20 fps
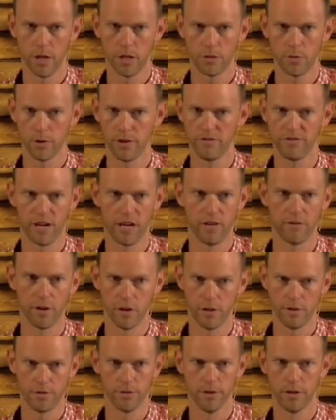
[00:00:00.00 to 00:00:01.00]

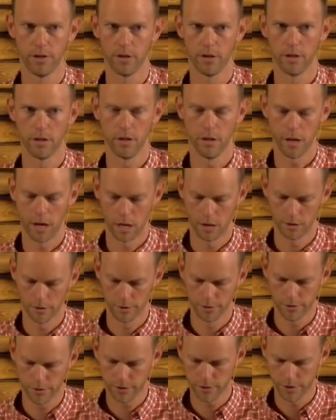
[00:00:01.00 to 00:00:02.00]

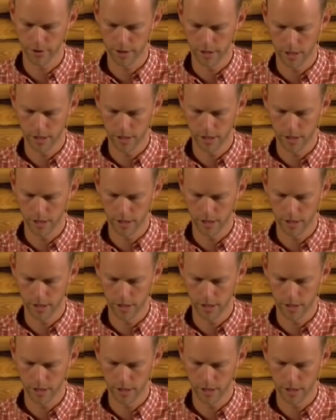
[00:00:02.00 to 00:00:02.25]
$2,500.